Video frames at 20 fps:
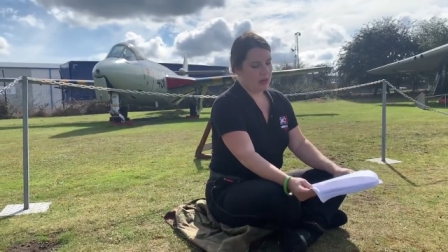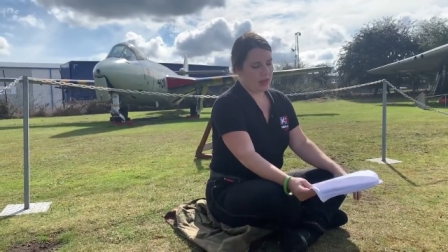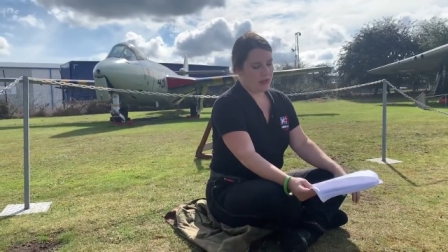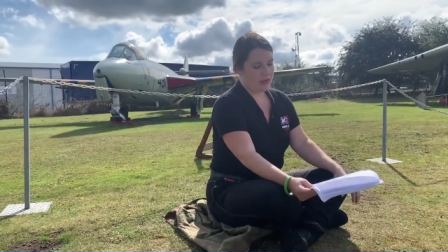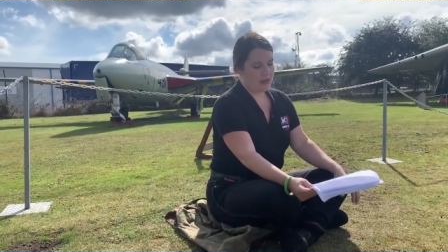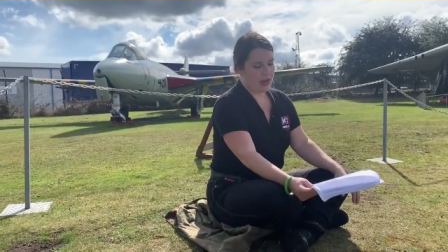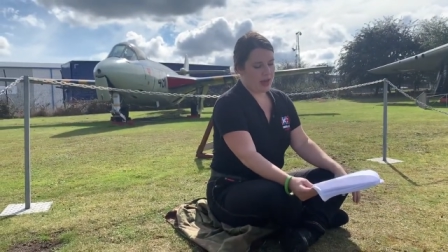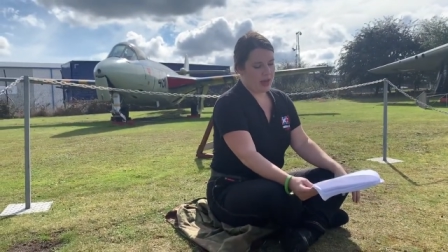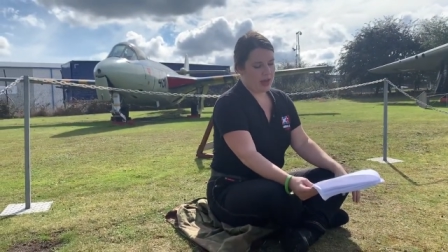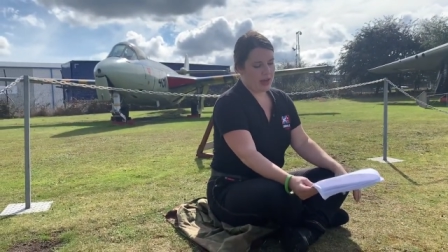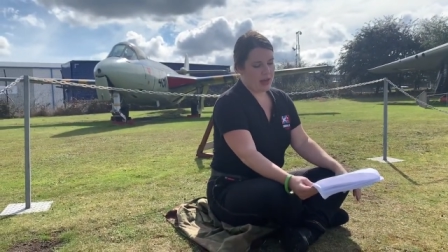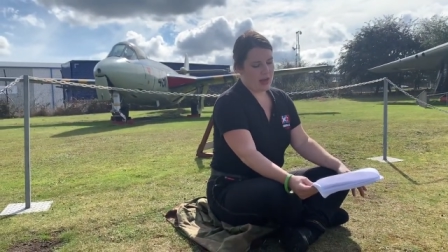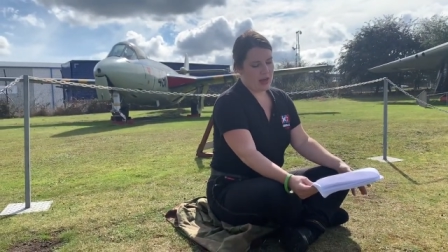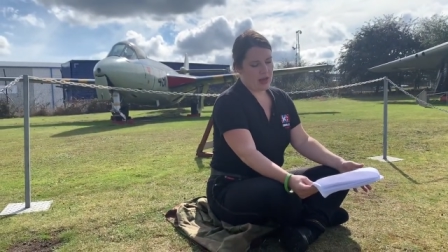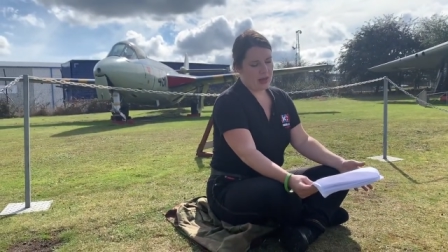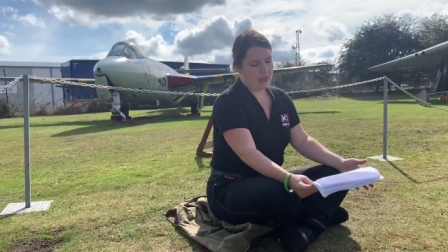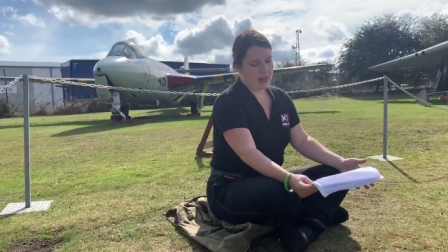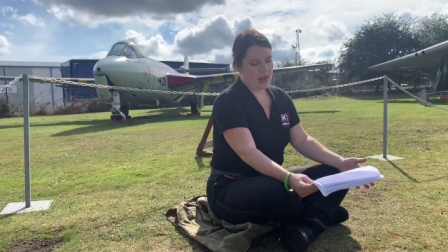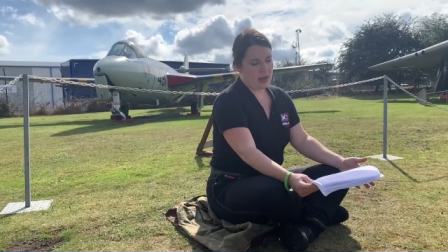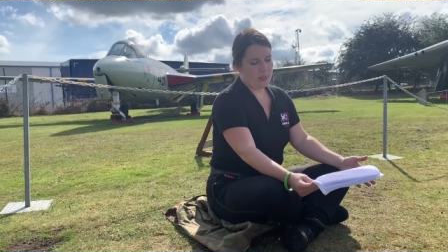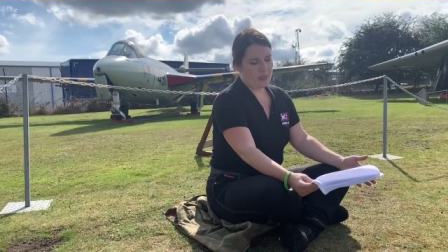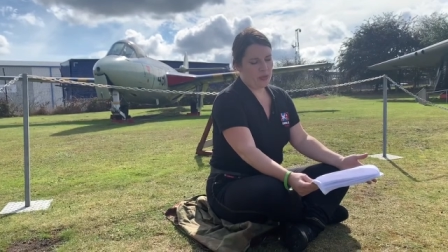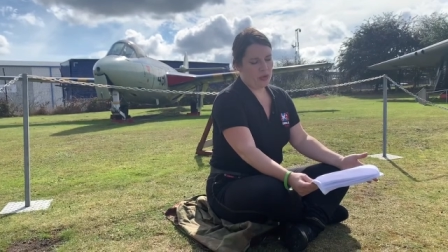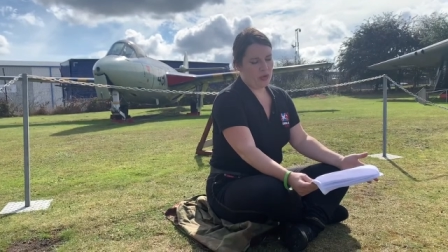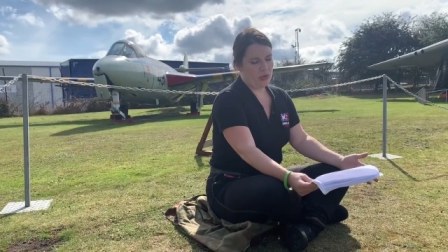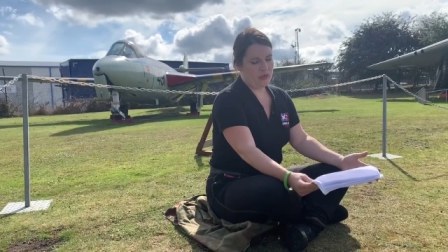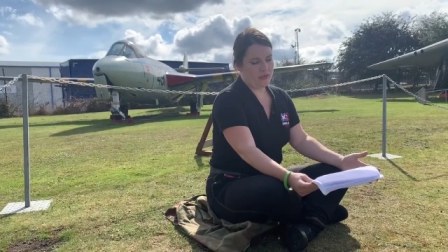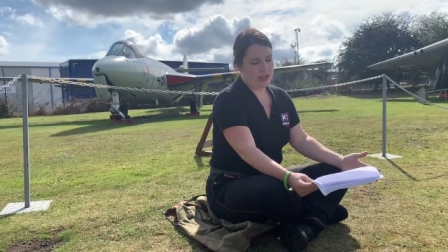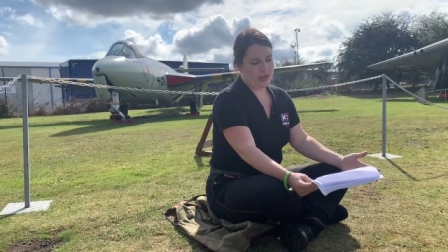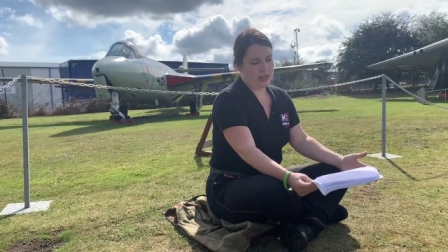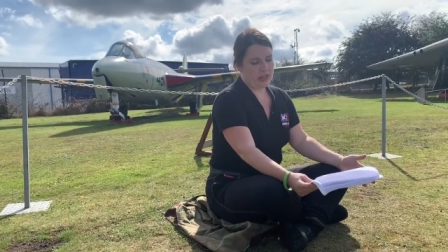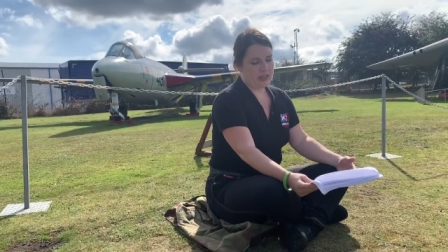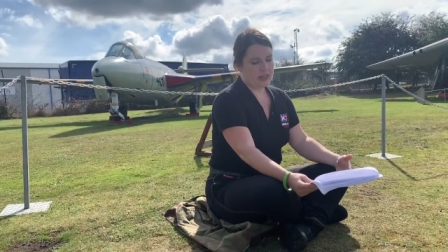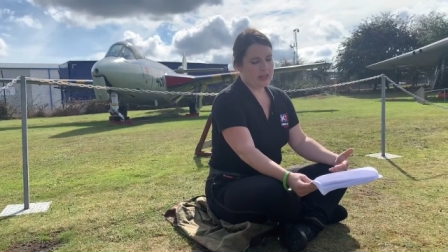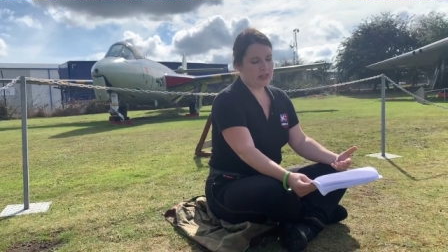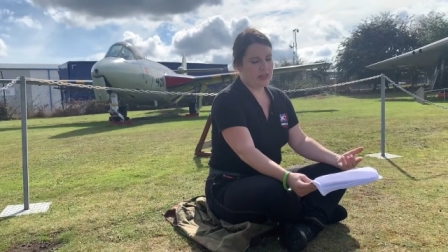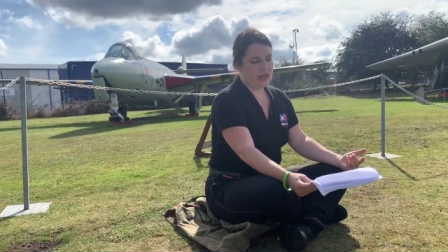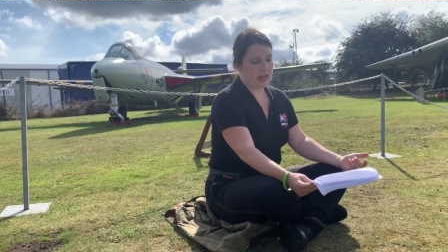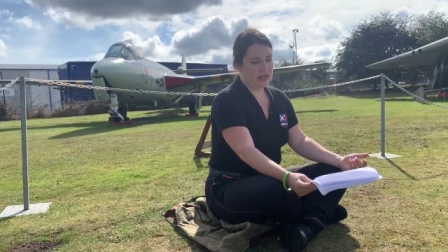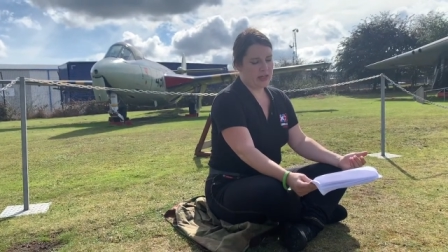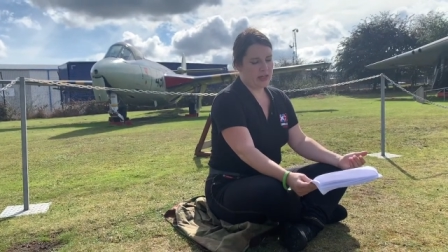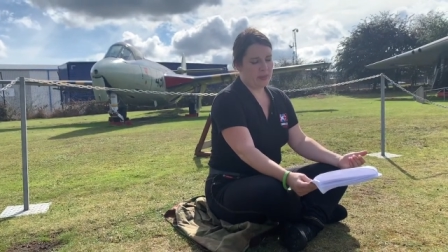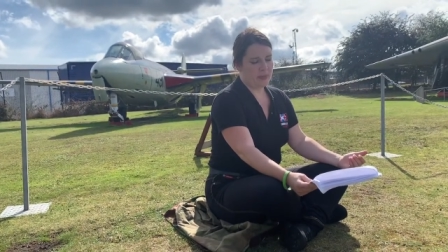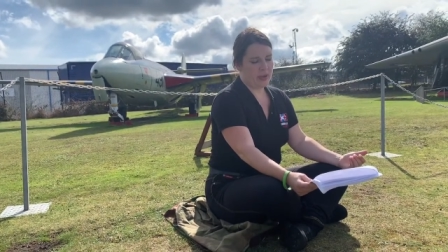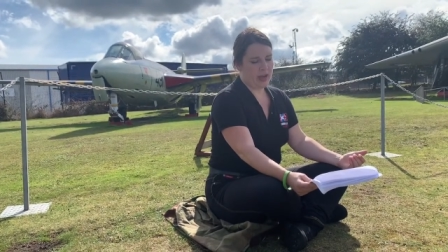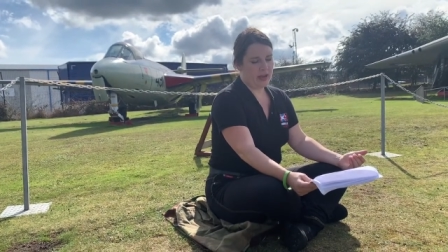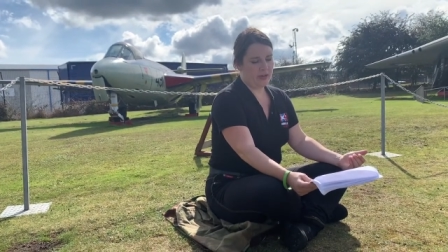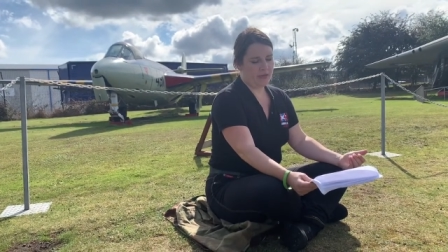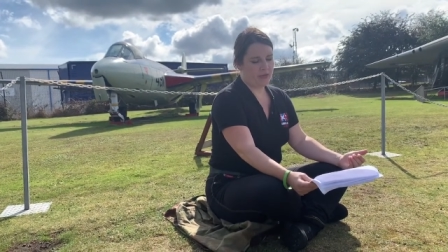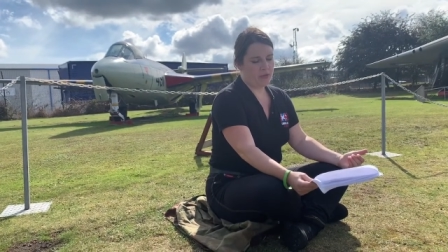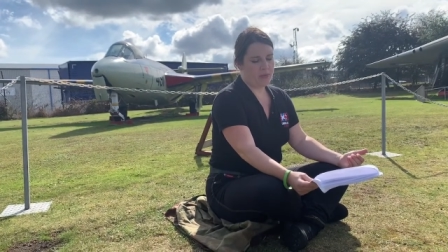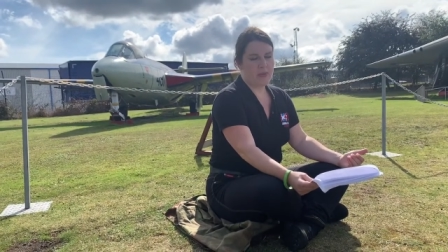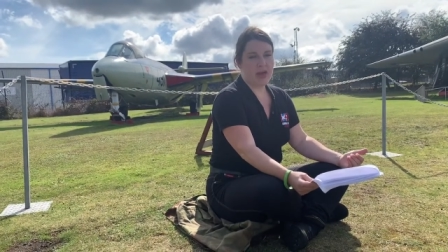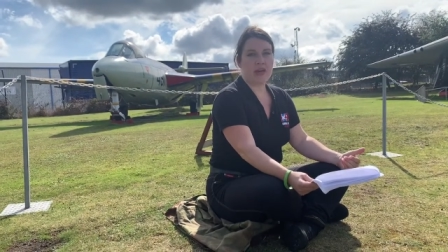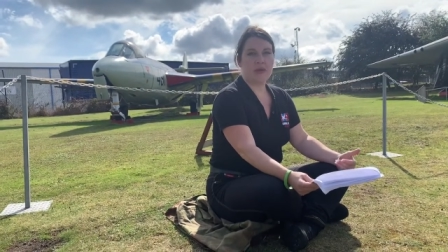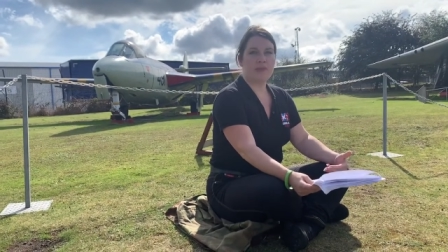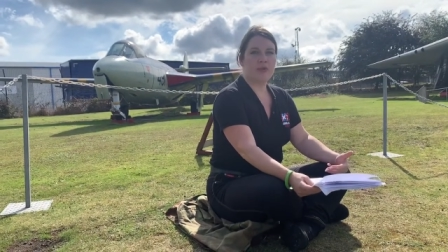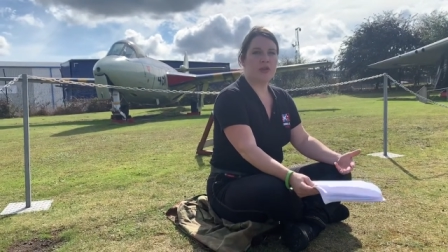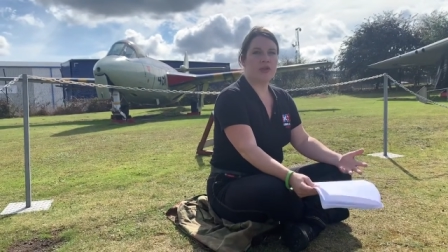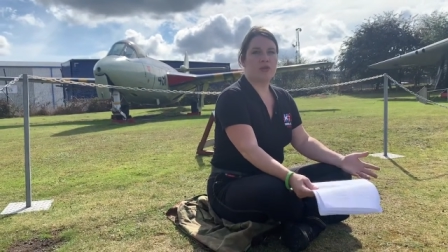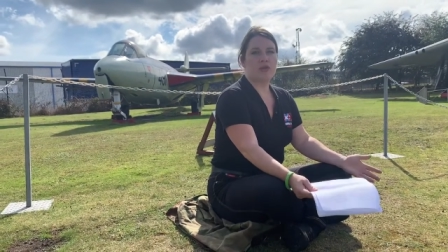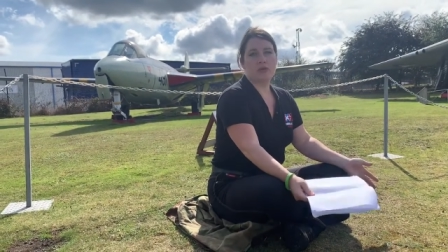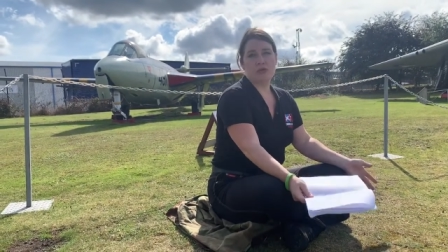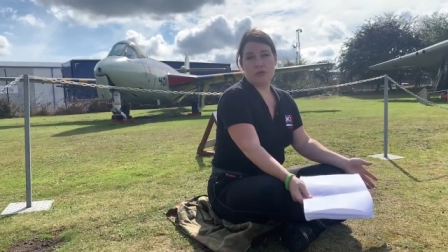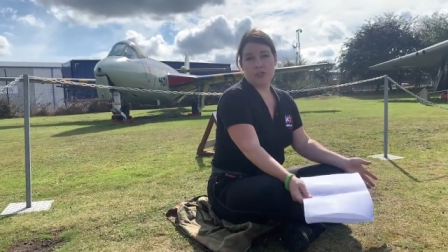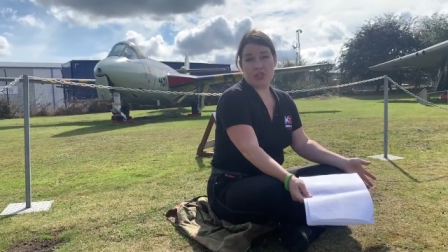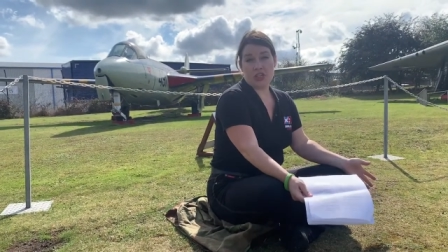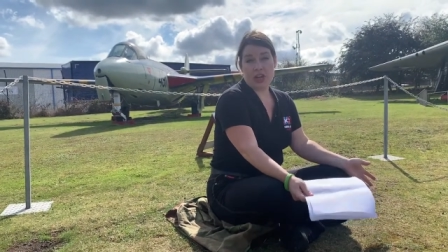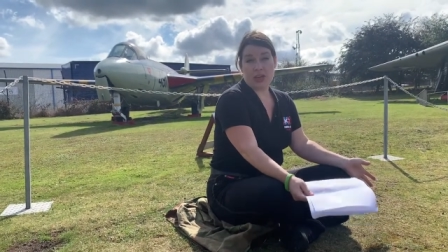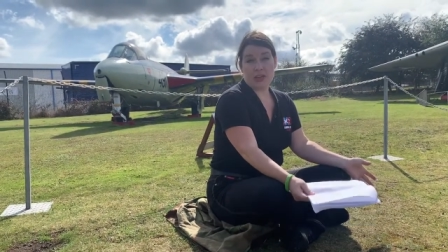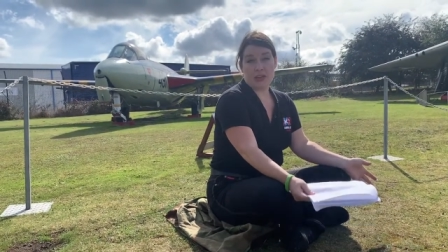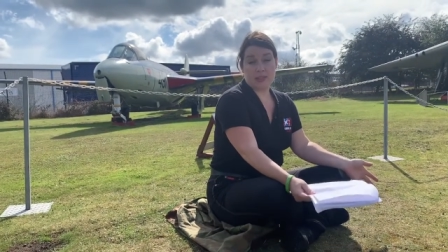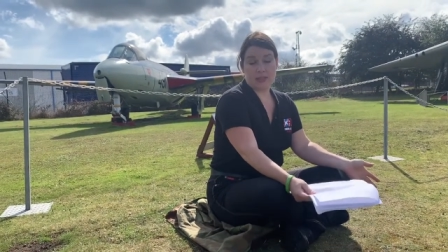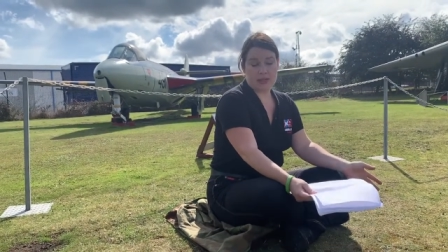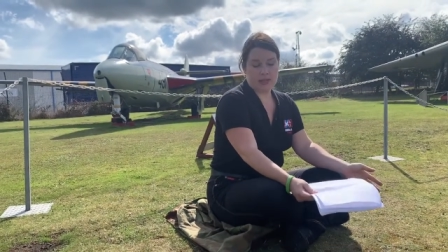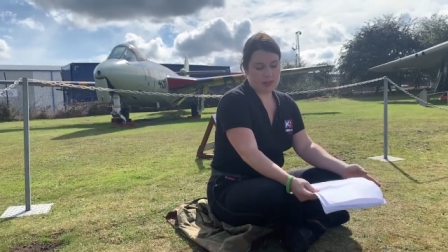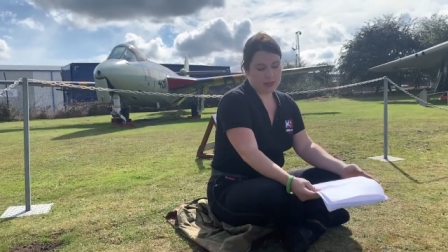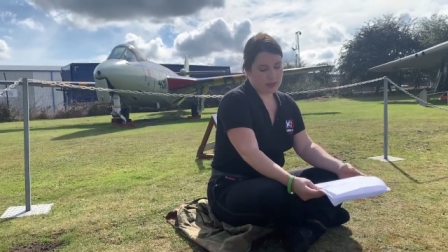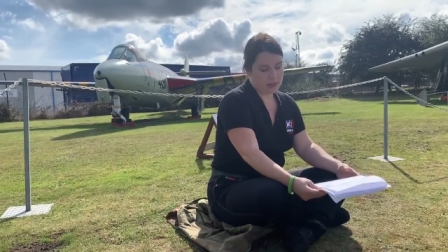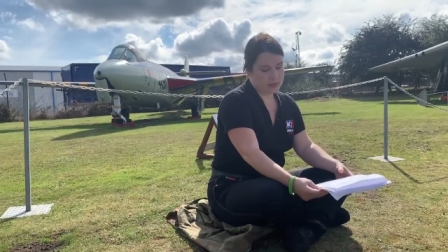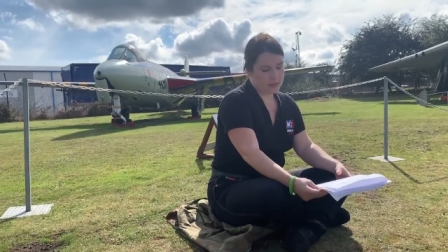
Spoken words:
they approve it, send it back for amendment or reject it.